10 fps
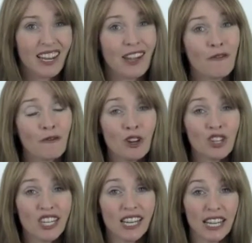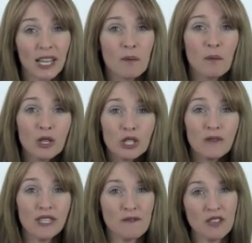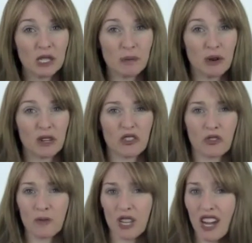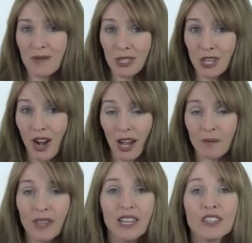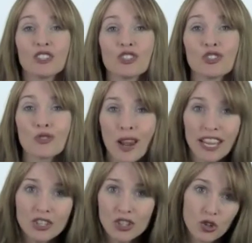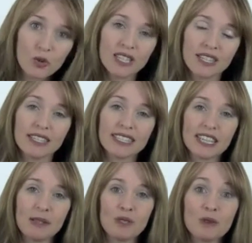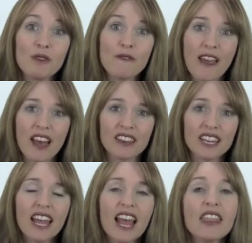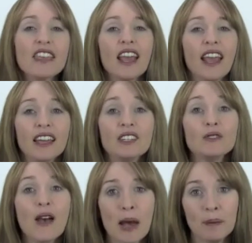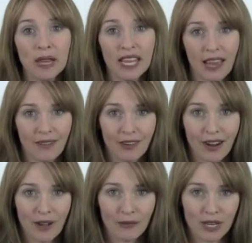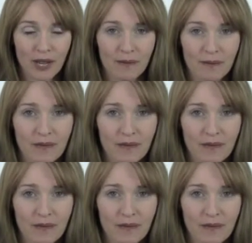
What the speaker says: Now, unfortunately, most of us have experienced from time to time the strange twist that seems to be found at the end of Happily Ever After.